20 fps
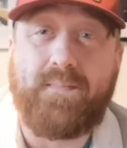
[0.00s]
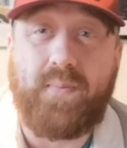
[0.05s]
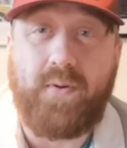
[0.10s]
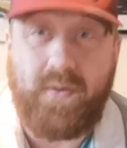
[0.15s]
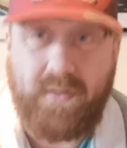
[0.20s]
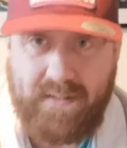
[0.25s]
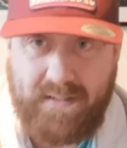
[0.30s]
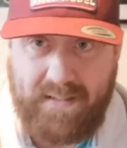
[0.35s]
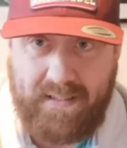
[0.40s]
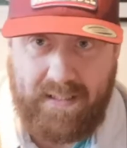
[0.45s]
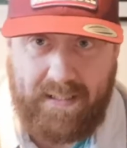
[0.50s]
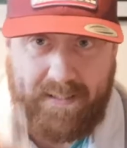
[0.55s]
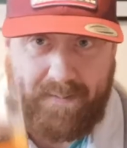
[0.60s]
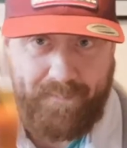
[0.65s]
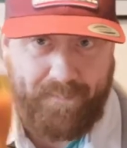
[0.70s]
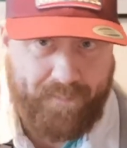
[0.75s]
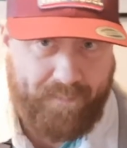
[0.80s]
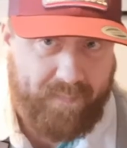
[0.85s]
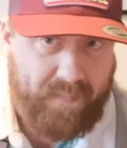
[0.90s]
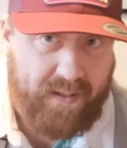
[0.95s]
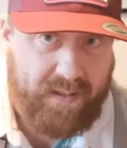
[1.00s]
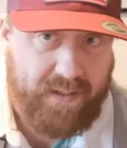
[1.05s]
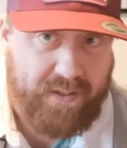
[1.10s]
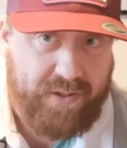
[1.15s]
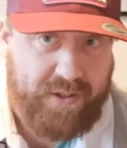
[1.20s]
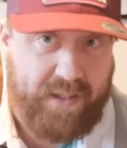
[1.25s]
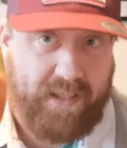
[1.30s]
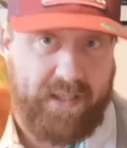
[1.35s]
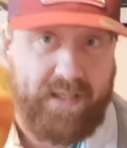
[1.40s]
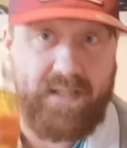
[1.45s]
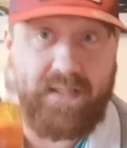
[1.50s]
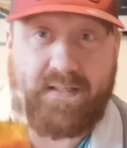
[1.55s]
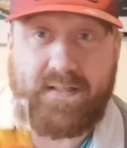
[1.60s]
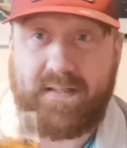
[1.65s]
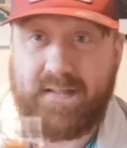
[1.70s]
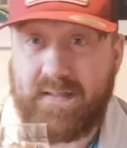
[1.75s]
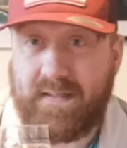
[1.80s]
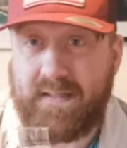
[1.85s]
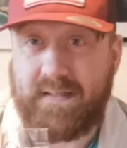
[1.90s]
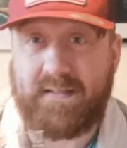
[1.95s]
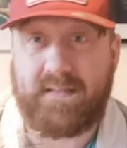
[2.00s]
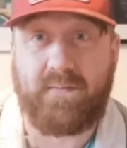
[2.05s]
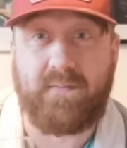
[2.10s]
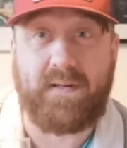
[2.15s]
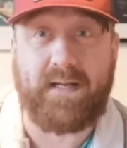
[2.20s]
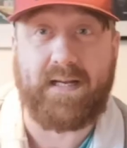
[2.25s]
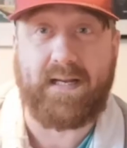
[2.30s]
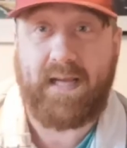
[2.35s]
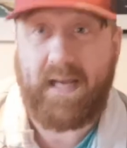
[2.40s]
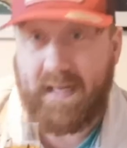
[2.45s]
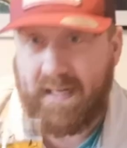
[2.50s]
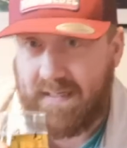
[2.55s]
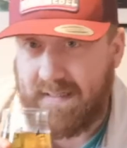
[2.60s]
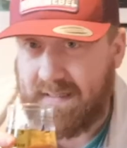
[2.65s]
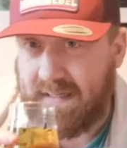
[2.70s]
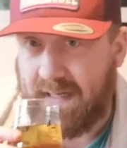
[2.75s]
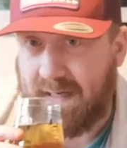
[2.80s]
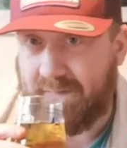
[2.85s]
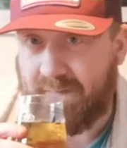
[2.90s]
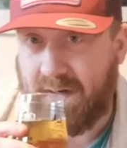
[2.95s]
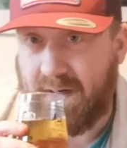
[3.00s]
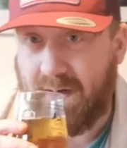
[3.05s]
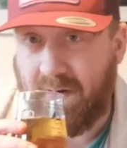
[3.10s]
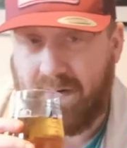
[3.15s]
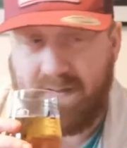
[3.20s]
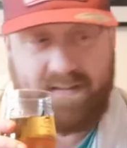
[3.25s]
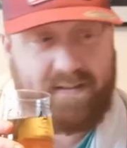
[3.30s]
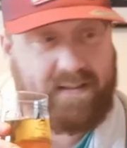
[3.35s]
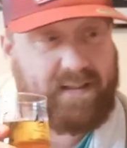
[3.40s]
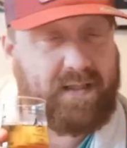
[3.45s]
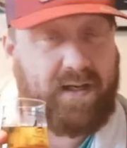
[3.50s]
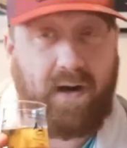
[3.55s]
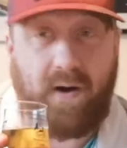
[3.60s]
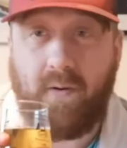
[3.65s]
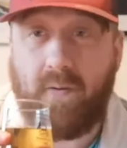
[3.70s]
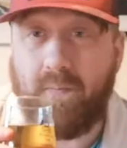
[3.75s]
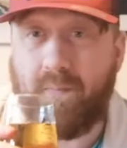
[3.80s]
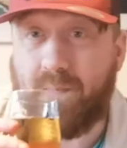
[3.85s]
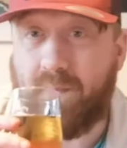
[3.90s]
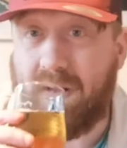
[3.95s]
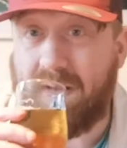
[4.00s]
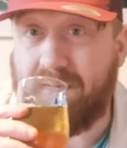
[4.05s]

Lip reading: importantly, cheers, it's a weekend, have a nice cold